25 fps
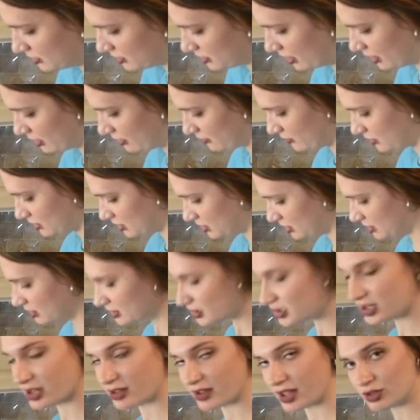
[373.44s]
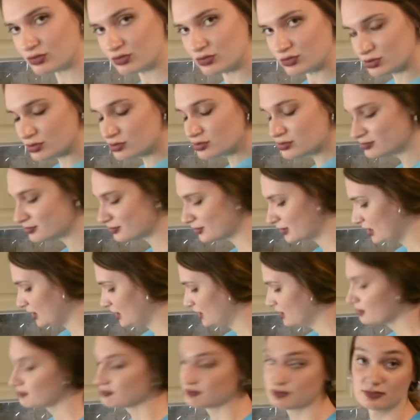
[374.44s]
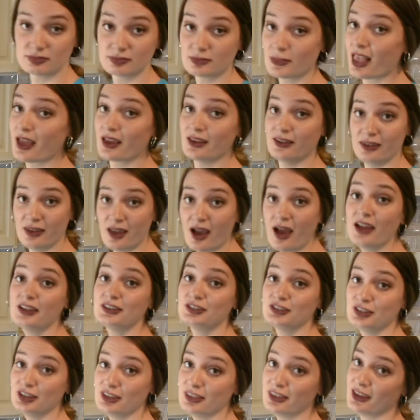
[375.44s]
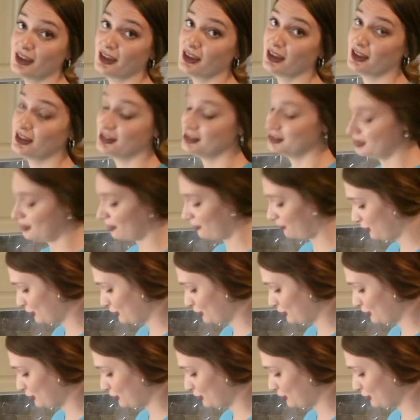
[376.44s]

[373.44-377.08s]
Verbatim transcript: salt was just, you know, like, doop. Not to the, to the